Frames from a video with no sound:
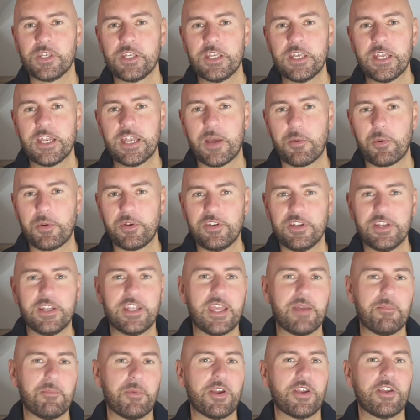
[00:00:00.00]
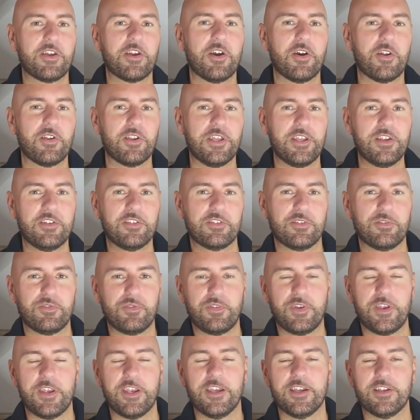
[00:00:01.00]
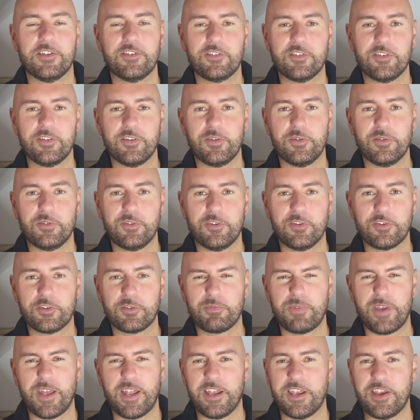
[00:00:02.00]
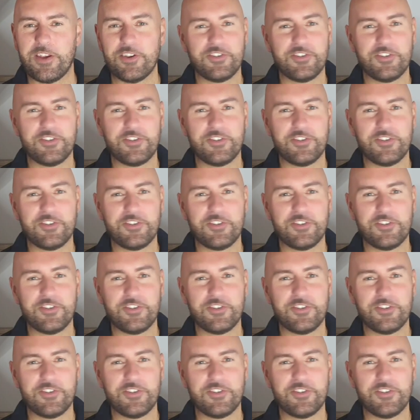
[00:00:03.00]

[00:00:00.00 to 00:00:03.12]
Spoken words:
Now I did get my colleague Sophia to smell it,